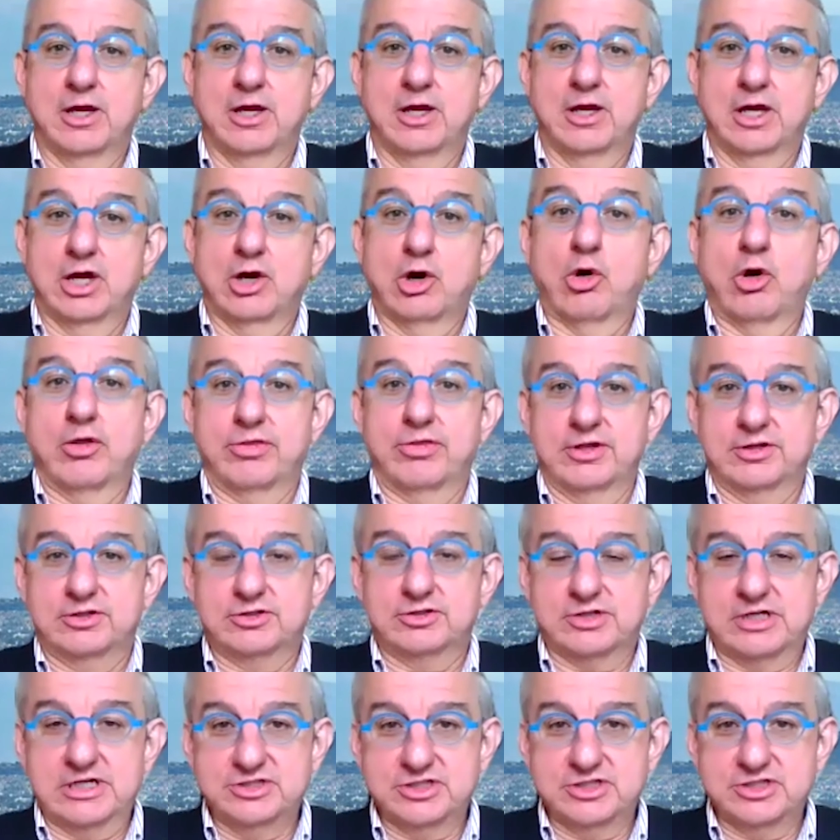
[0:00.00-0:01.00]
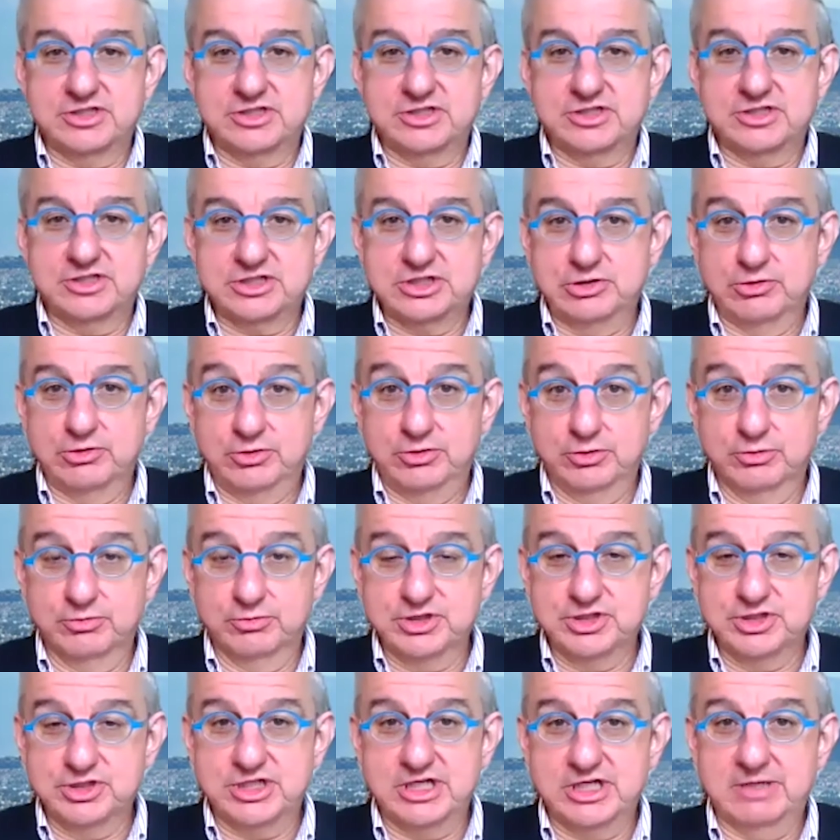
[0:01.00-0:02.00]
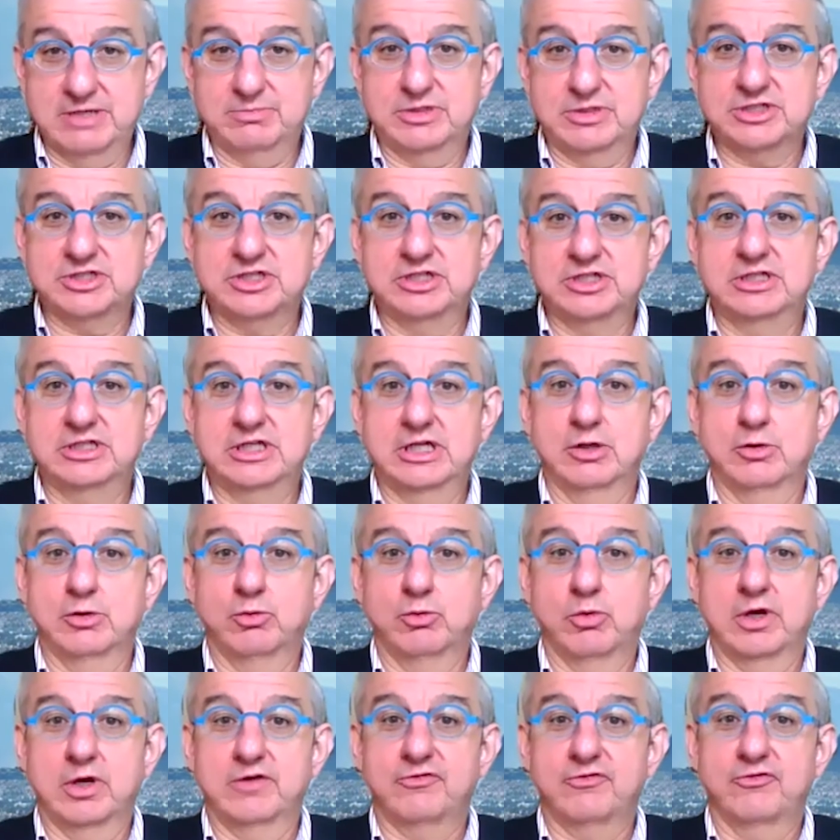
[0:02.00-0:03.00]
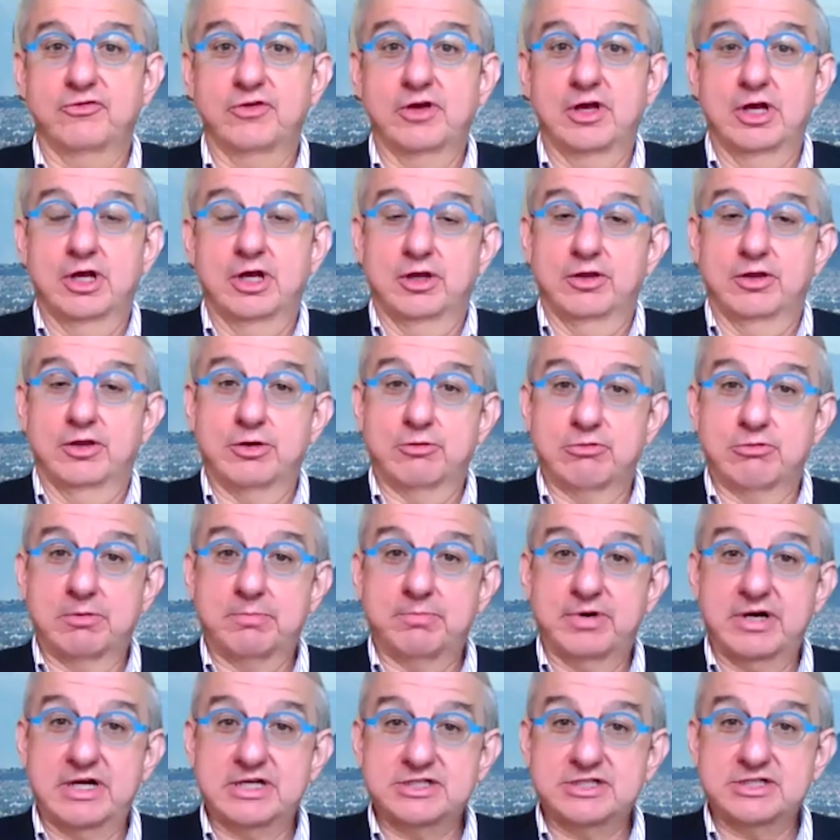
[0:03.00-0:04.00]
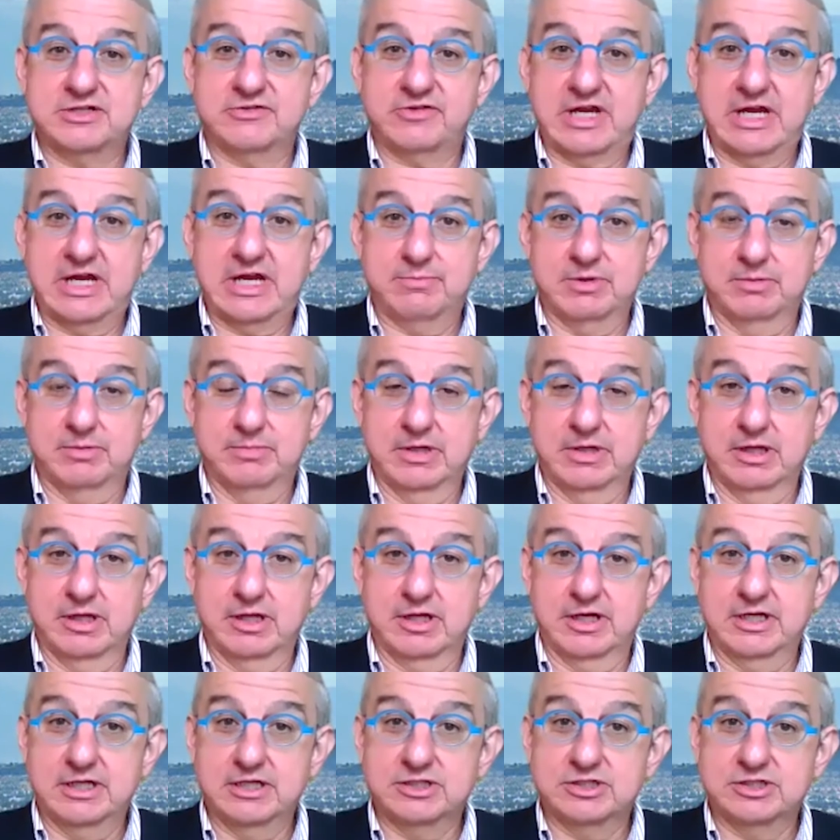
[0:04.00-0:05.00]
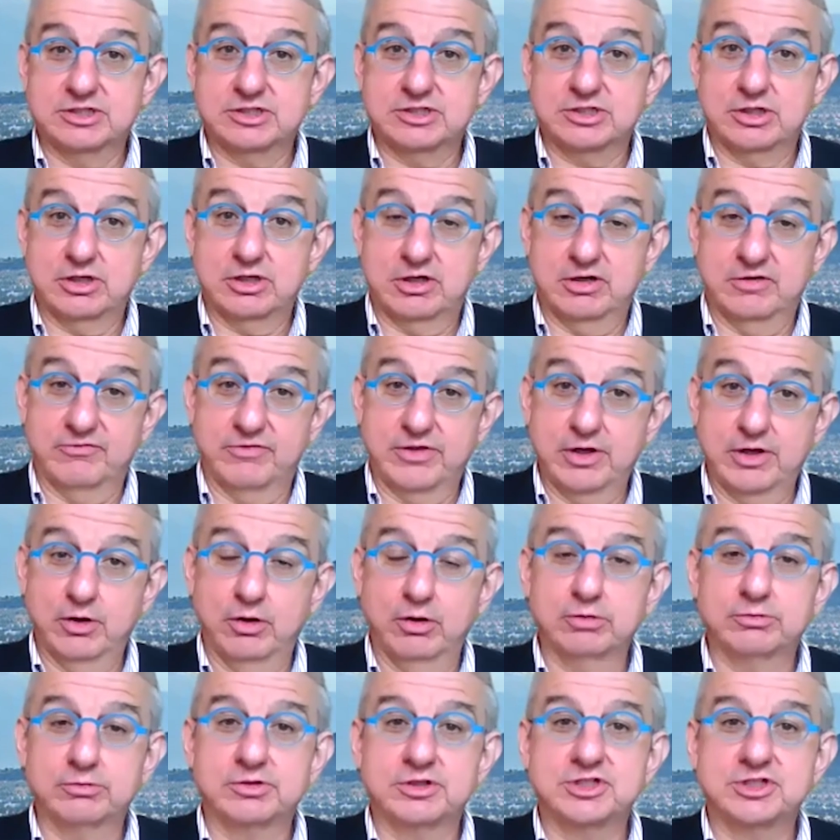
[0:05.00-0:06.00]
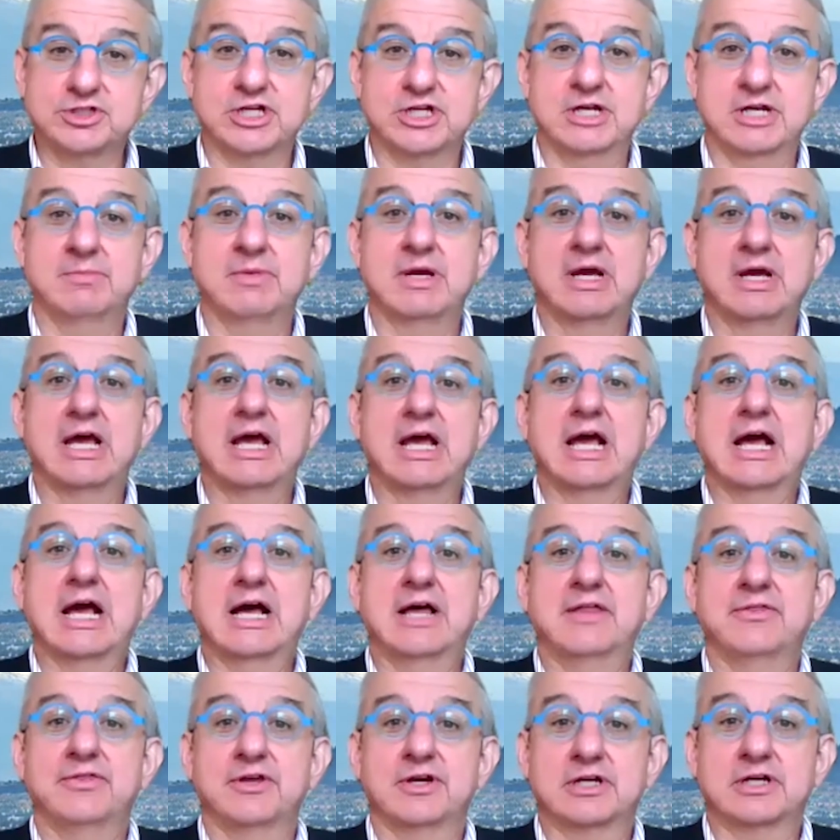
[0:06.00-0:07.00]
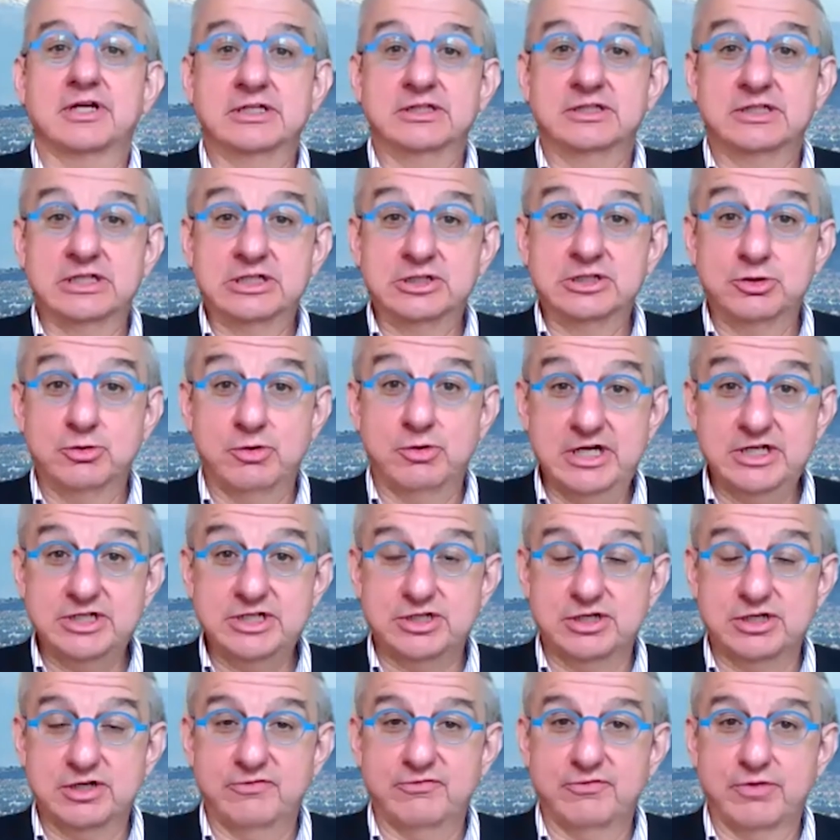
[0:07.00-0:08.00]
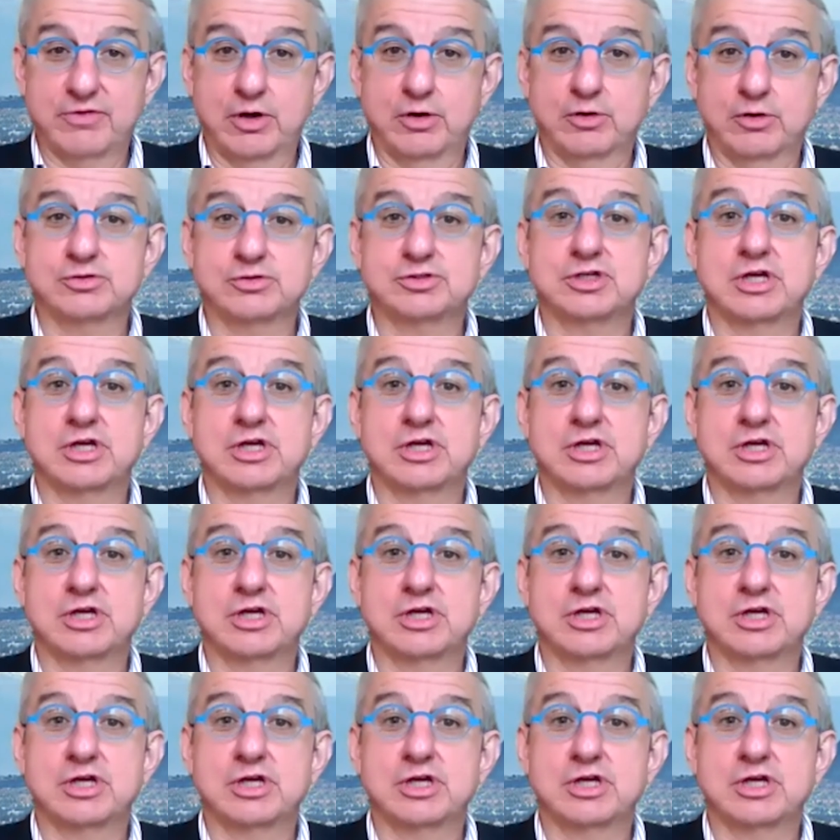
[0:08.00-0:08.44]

or the transition to a new regime, doesn't deal with the repressive capabilities of the old regime and the continuation of those,